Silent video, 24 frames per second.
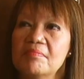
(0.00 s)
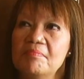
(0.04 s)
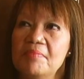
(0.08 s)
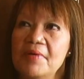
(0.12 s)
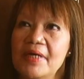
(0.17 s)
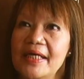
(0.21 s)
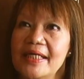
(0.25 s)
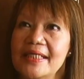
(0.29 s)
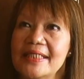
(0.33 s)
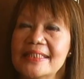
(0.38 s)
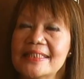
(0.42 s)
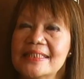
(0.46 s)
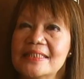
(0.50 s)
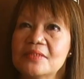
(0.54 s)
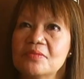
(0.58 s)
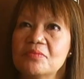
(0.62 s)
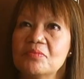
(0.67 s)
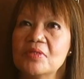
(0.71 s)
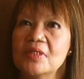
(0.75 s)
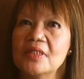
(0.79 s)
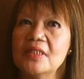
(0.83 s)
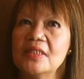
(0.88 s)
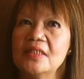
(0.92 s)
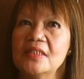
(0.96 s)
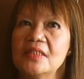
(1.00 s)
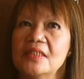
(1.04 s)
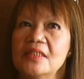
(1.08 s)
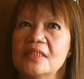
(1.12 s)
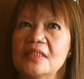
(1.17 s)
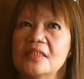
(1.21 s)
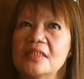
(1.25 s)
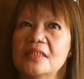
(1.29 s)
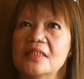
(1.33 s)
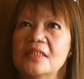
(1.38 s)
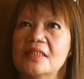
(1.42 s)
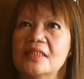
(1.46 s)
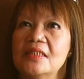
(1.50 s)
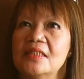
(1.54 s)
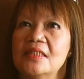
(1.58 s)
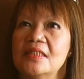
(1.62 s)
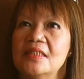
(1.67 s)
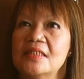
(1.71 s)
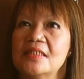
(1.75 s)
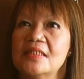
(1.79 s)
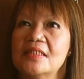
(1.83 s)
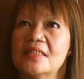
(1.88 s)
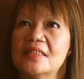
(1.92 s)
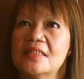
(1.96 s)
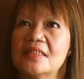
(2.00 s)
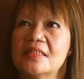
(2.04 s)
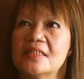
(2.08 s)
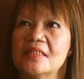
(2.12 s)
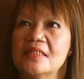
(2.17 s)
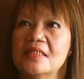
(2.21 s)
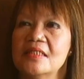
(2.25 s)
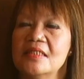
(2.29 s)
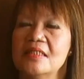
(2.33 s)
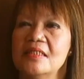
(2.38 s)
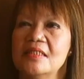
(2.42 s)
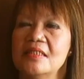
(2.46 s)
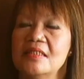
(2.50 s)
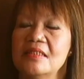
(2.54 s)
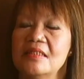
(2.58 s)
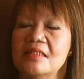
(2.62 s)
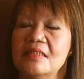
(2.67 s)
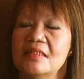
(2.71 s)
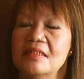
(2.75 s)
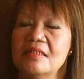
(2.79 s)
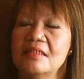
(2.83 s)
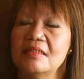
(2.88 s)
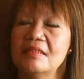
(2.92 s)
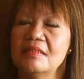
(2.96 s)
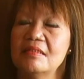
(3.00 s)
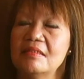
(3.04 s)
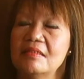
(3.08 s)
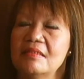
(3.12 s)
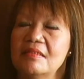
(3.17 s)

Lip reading: best when it's in